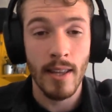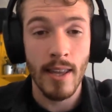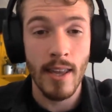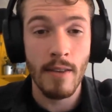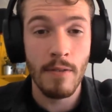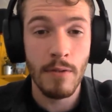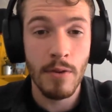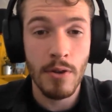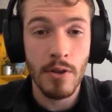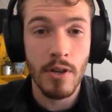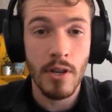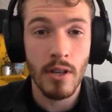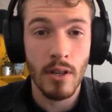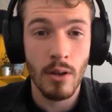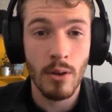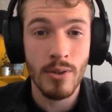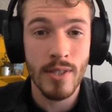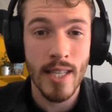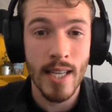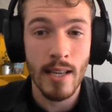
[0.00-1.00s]
If you can
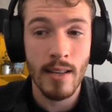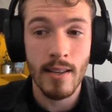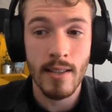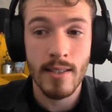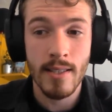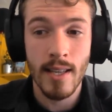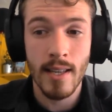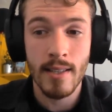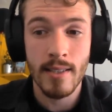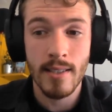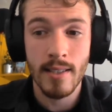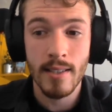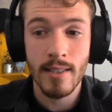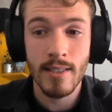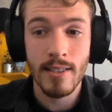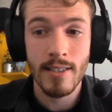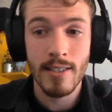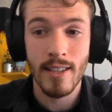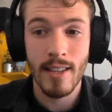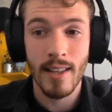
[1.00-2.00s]
use it in a
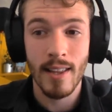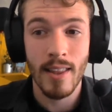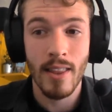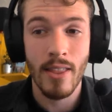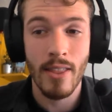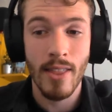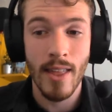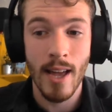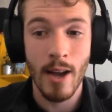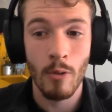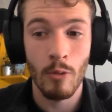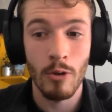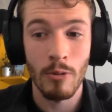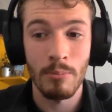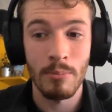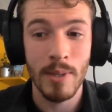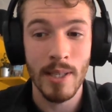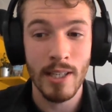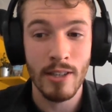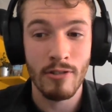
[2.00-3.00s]
sentence, that would
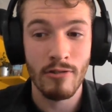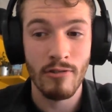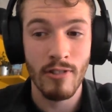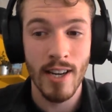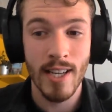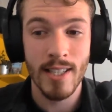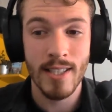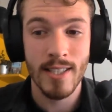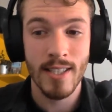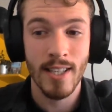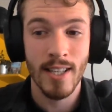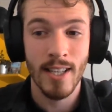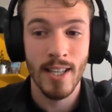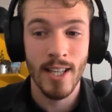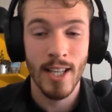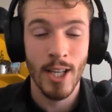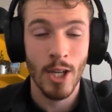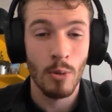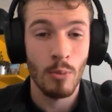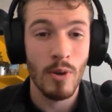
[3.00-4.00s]
be
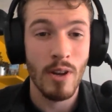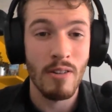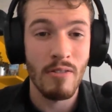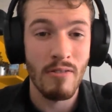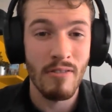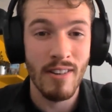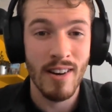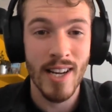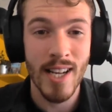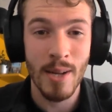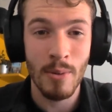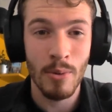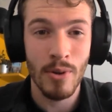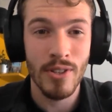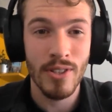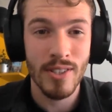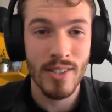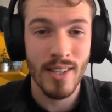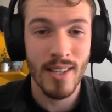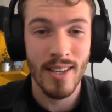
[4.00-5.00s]
great. We
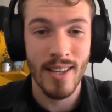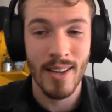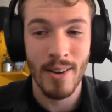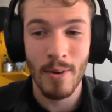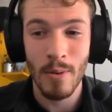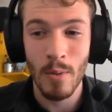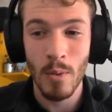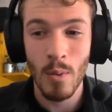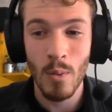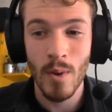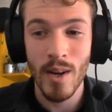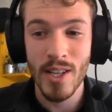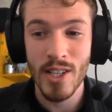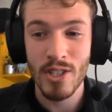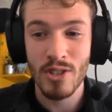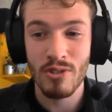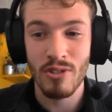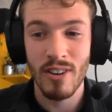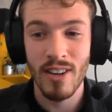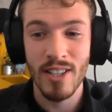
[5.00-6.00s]
really want to
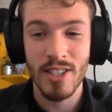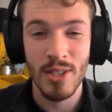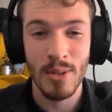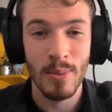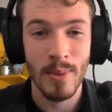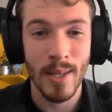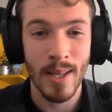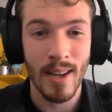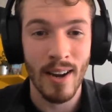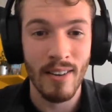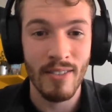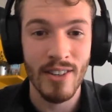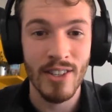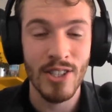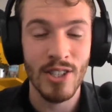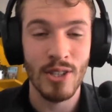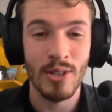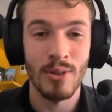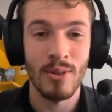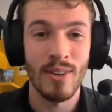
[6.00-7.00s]
always try to
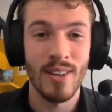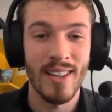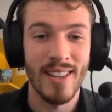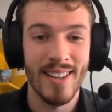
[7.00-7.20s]
encourage you